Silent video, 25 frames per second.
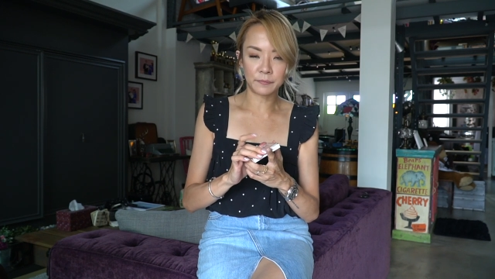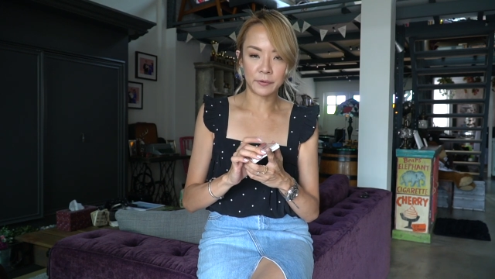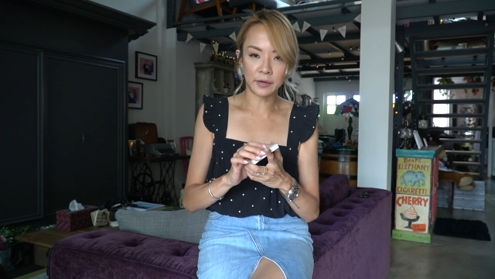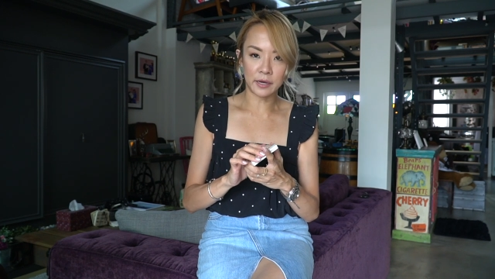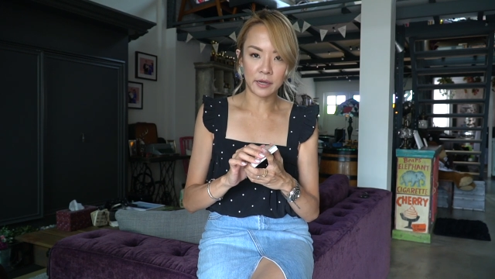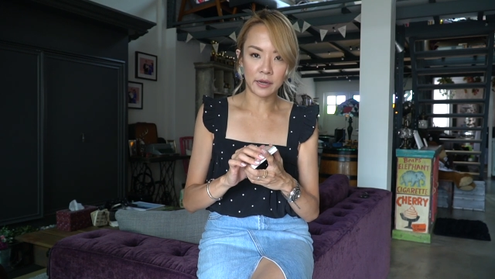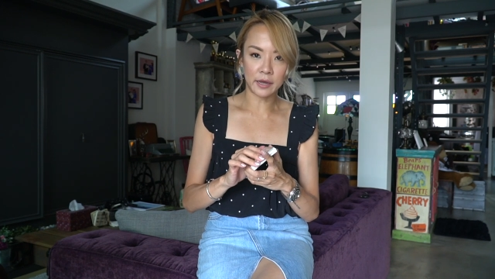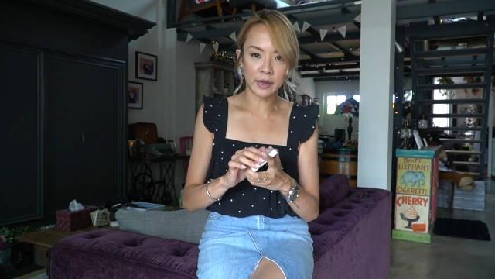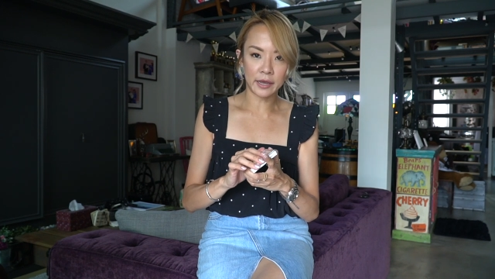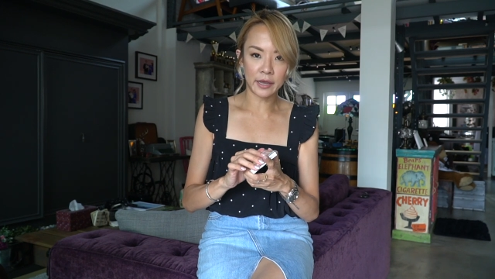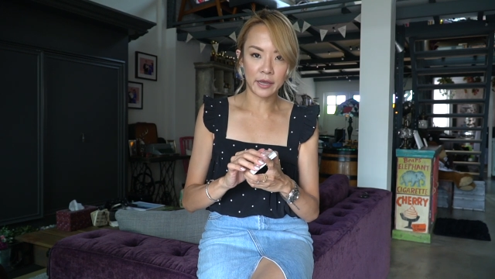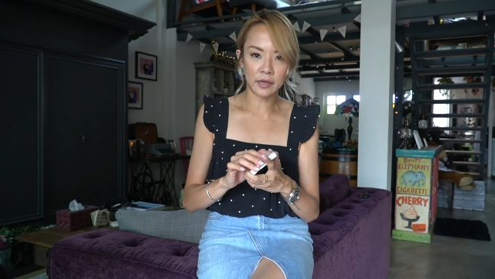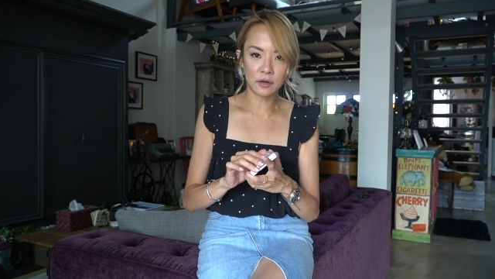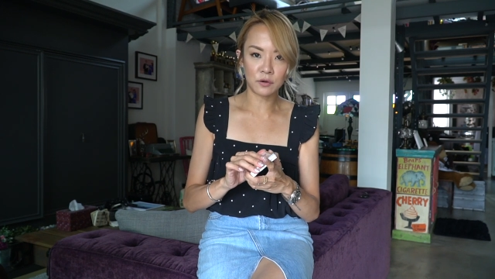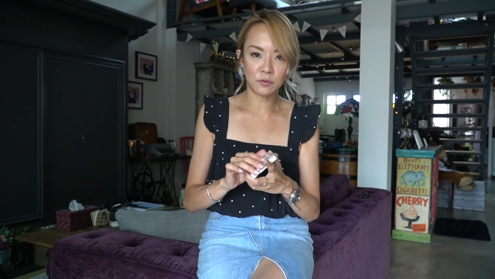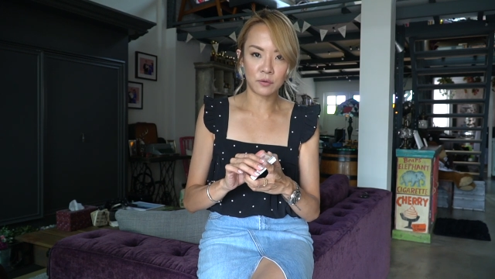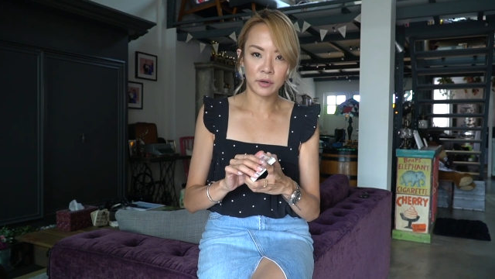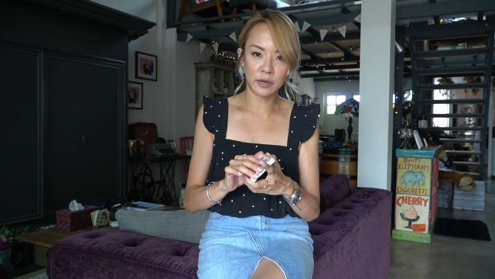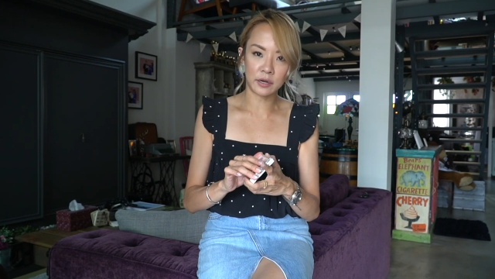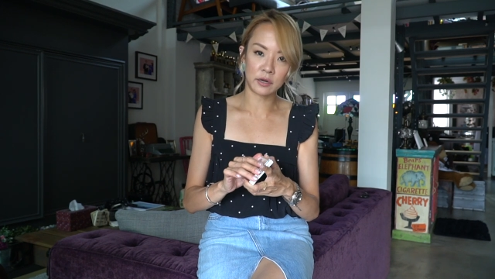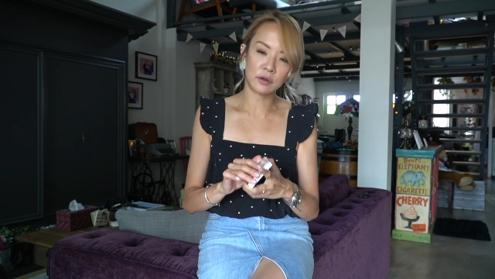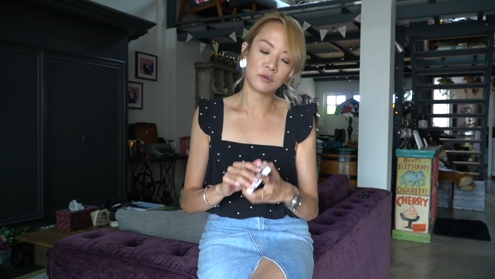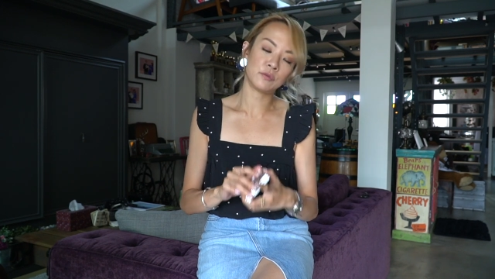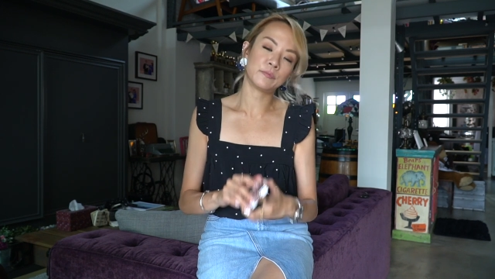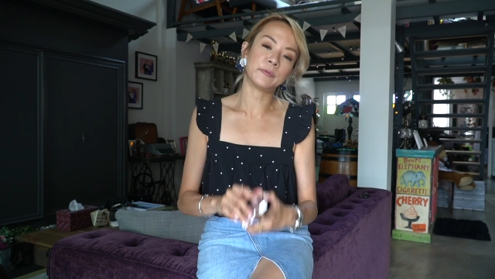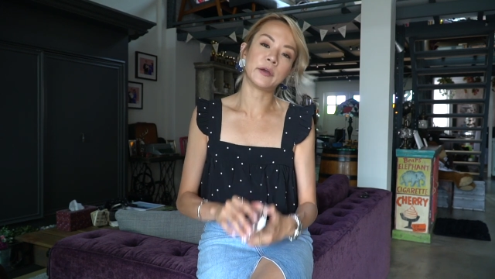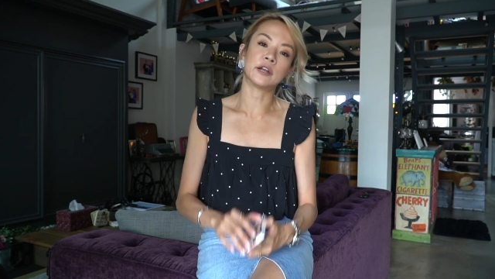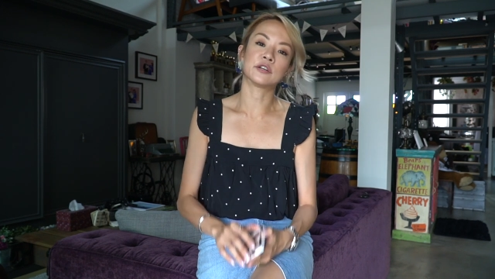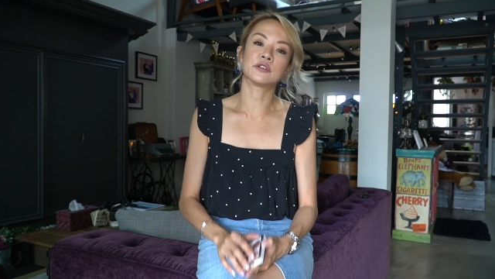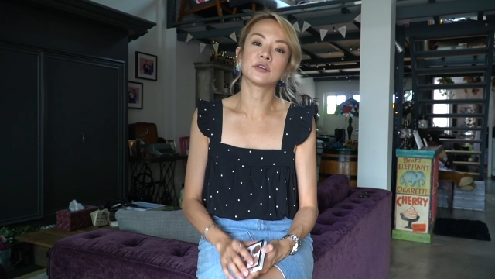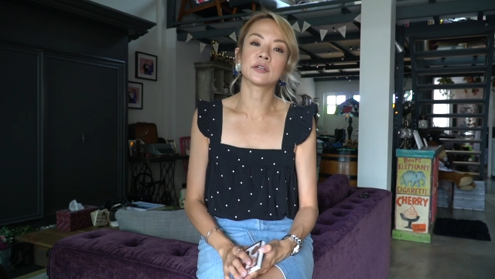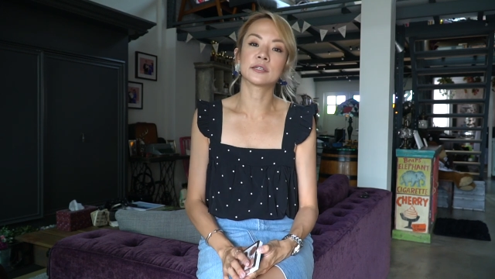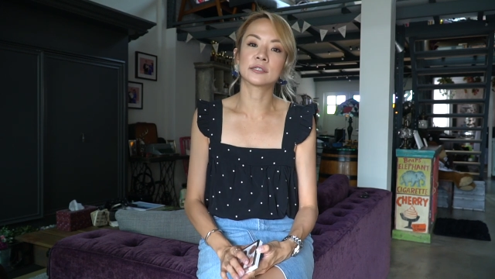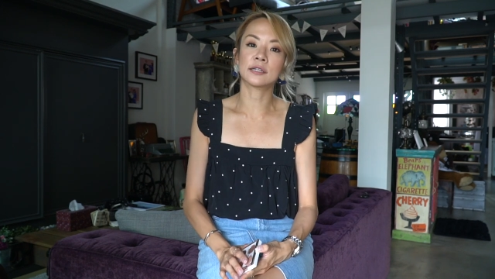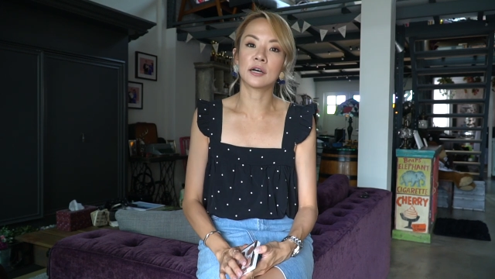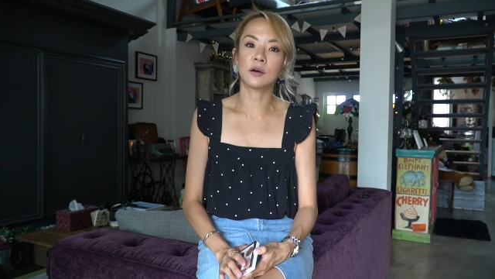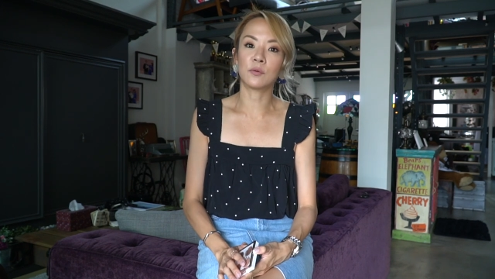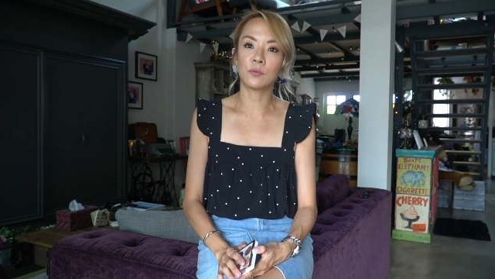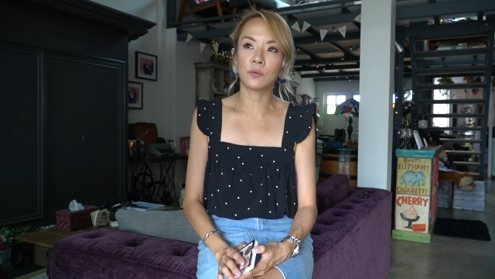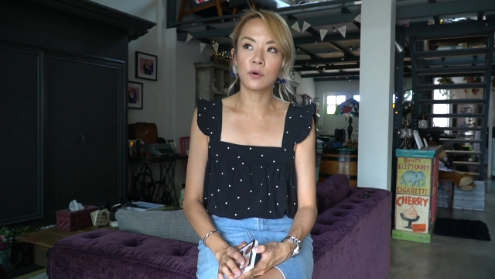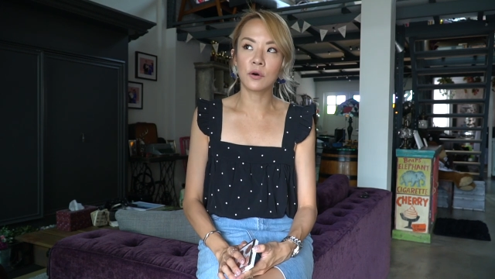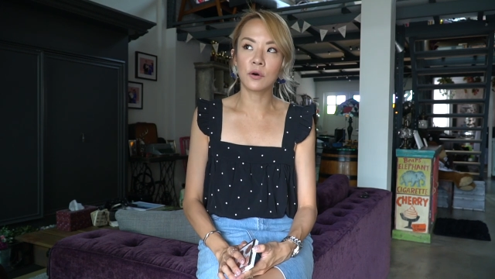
but I had no idea who Patrick Star